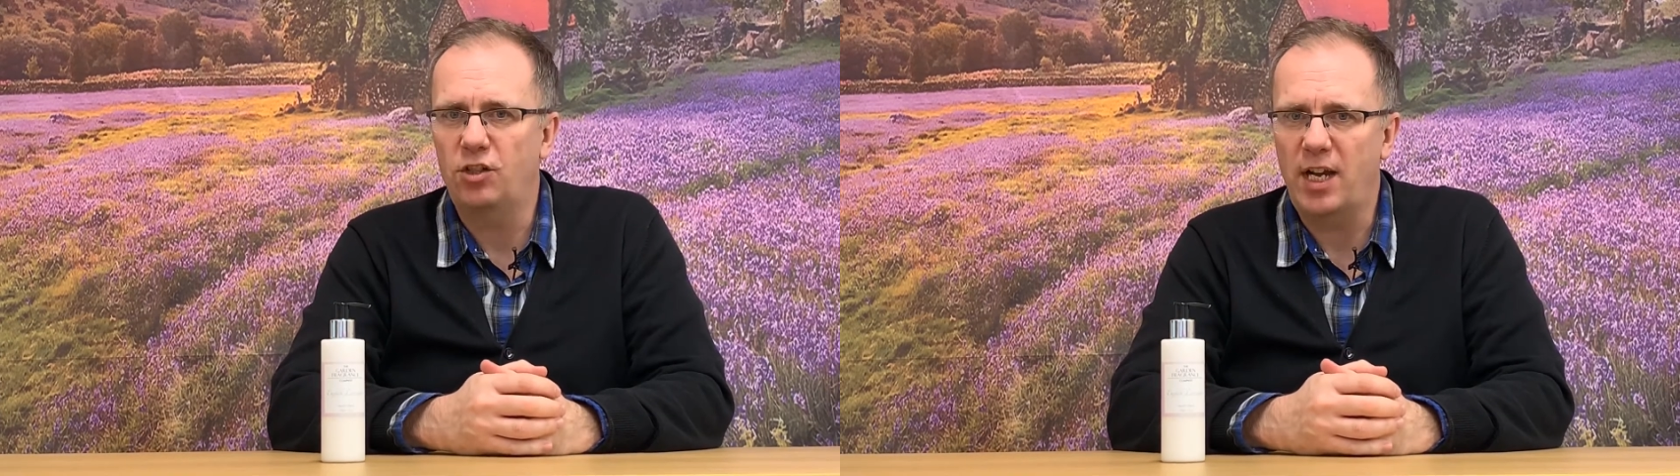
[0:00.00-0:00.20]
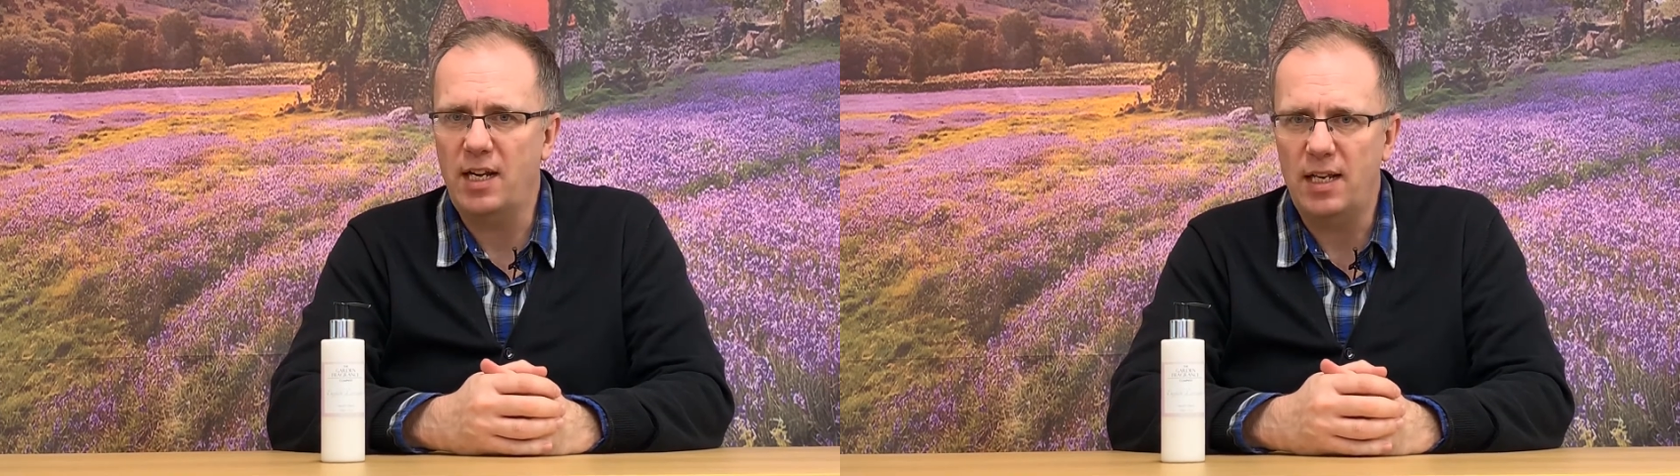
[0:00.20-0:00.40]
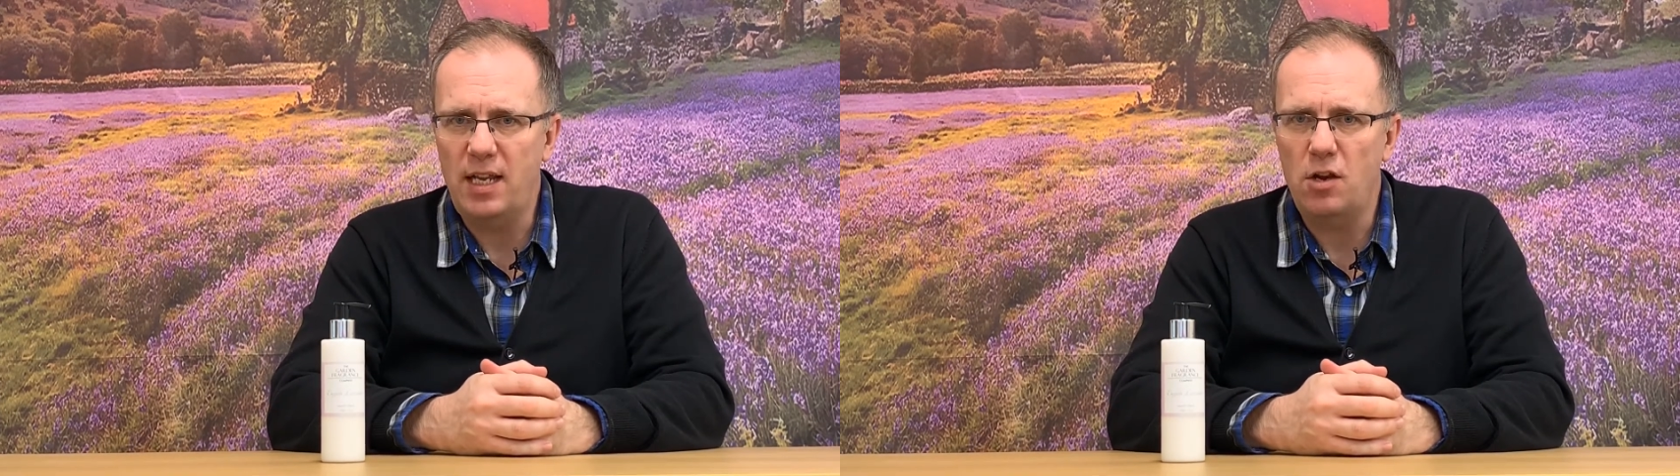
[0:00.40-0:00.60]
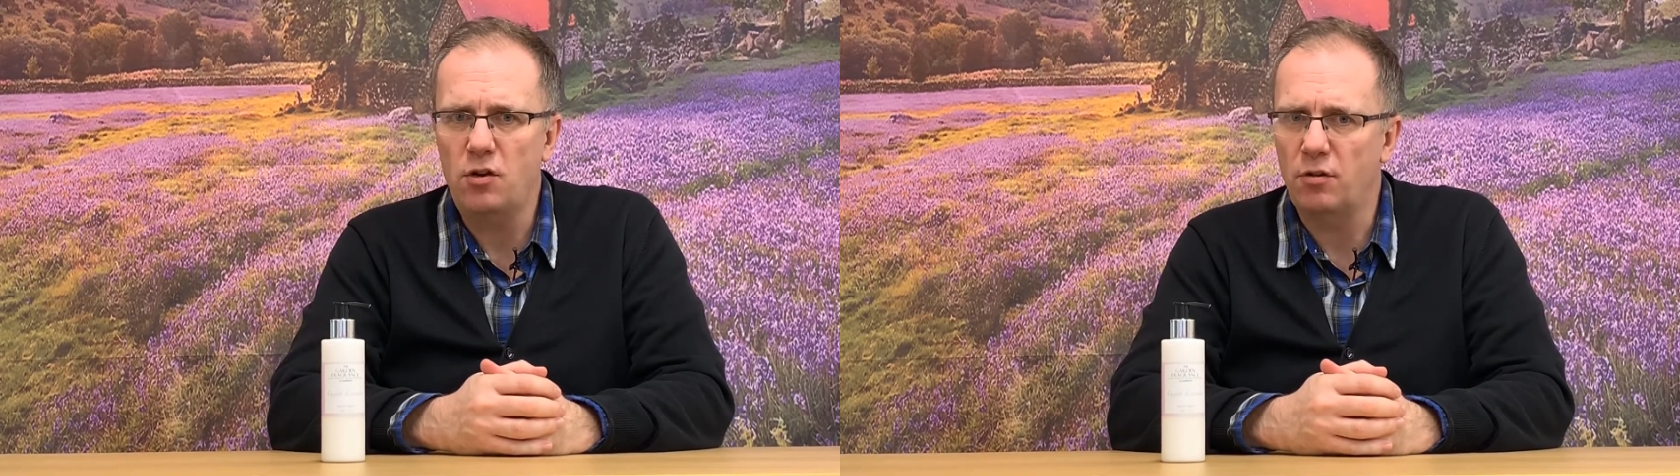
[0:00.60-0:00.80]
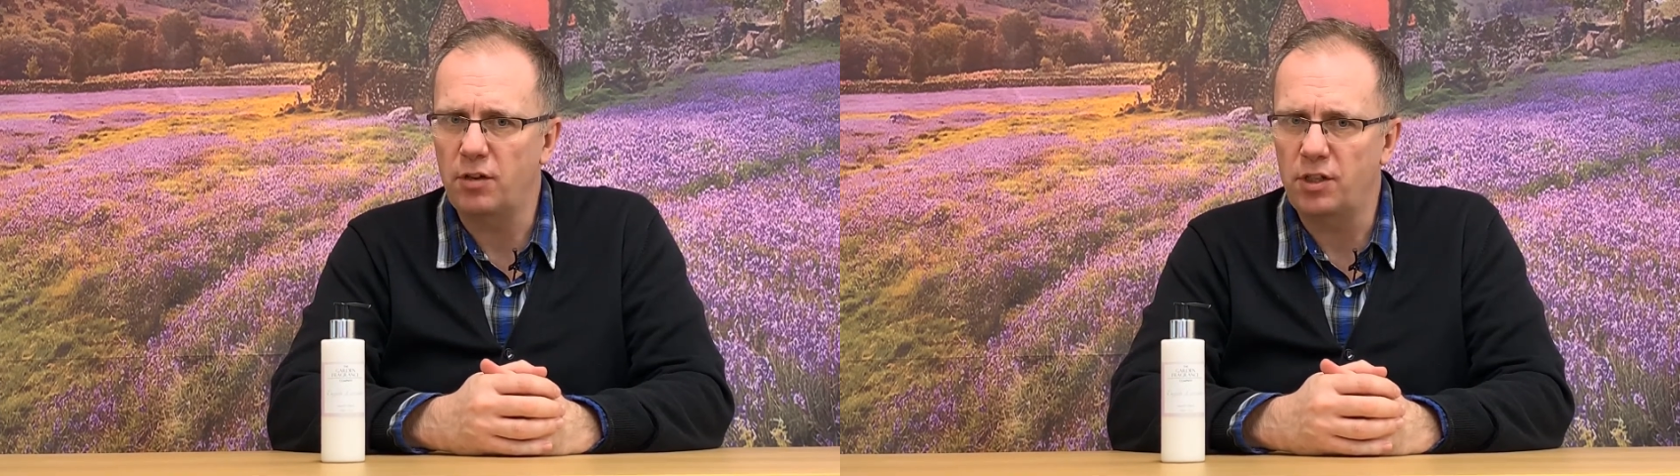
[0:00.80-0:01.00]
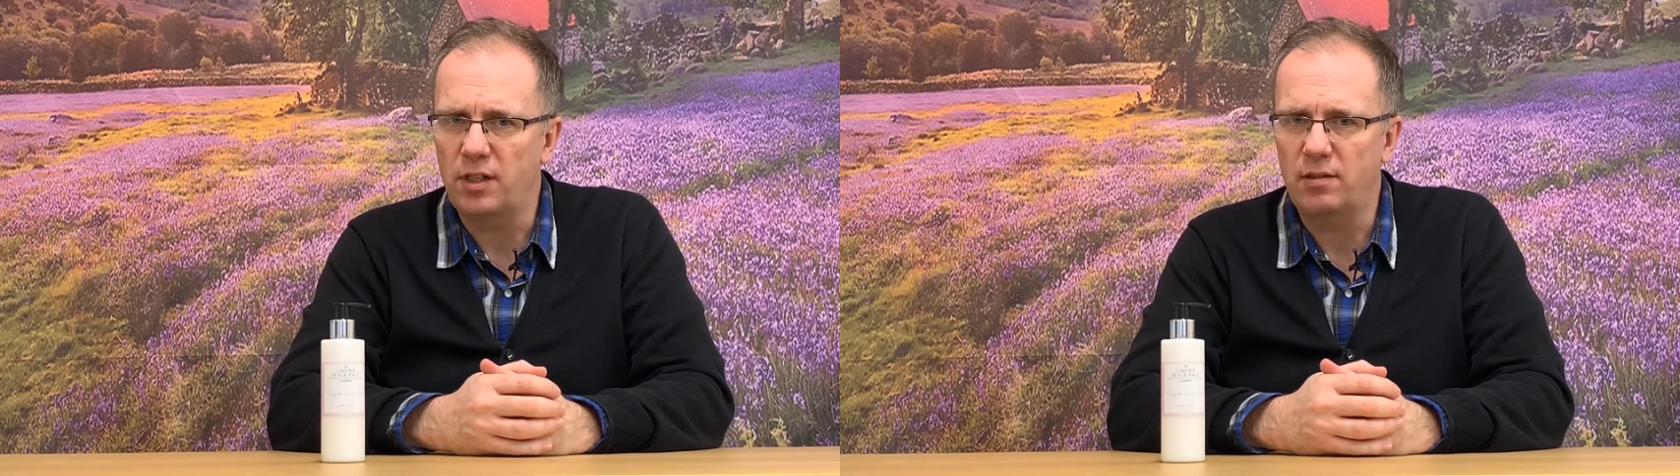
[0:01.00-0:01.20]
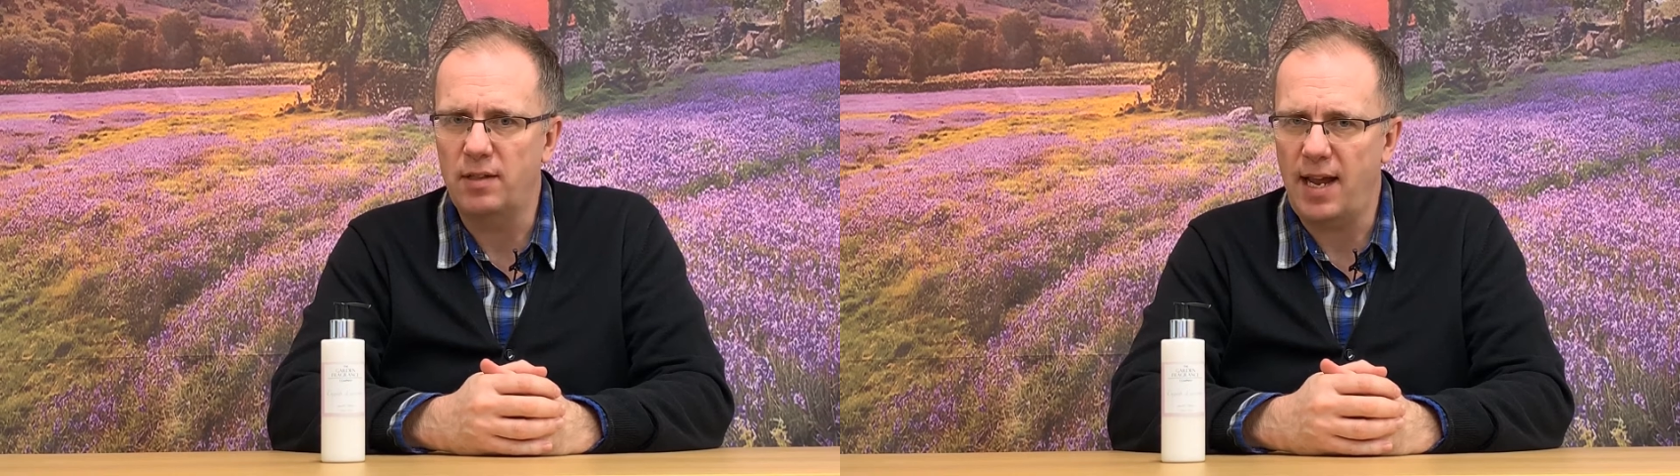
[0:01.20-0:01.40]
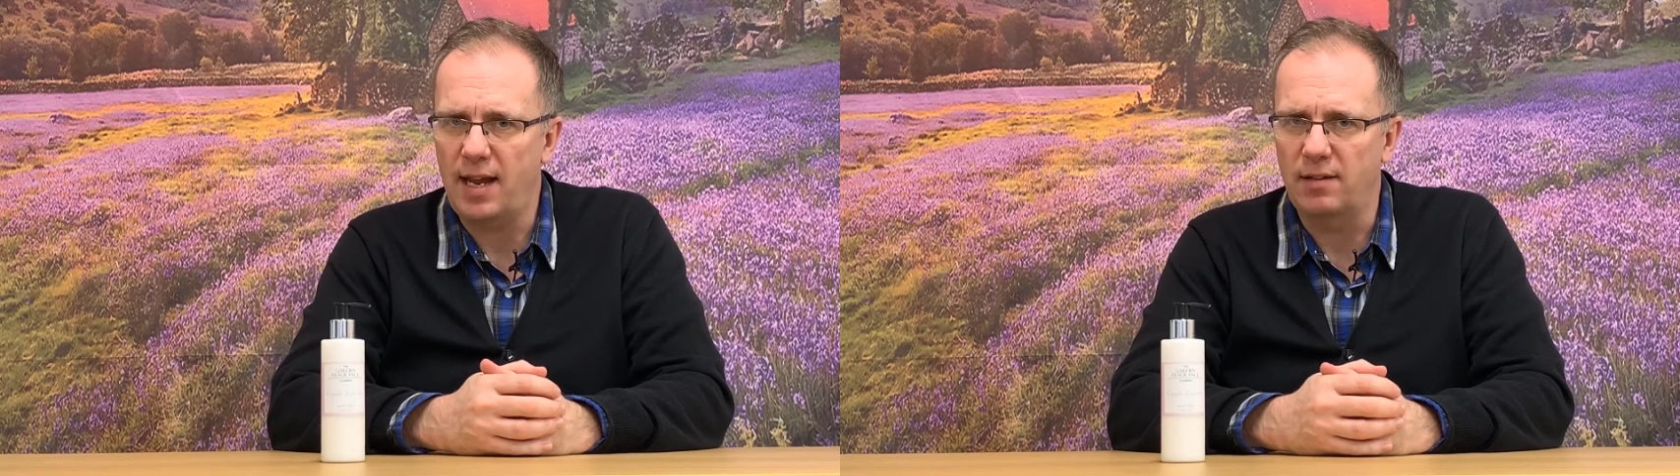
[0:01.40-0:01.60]
gently nourishes
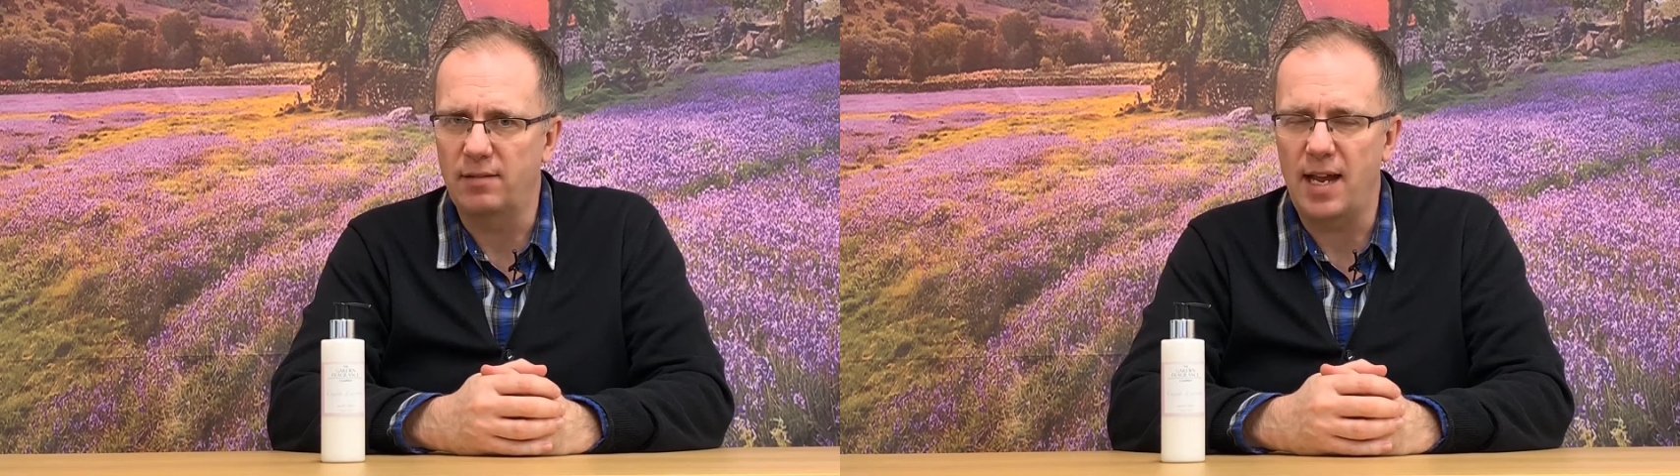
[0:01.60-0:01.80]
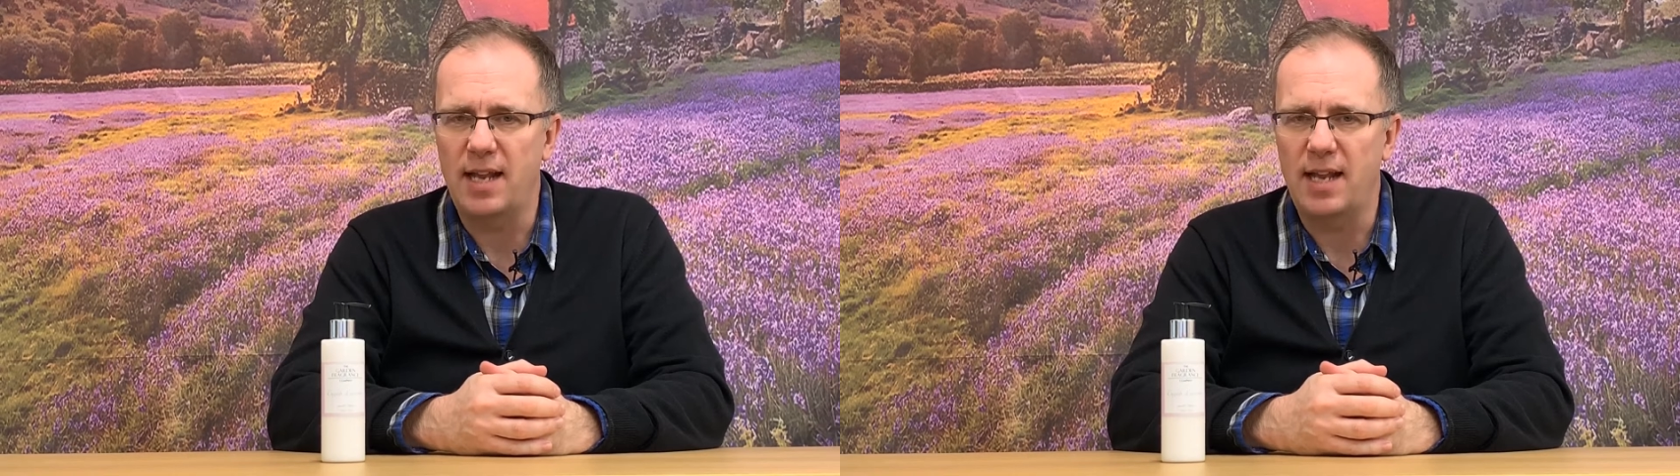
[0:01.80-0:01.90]
the hands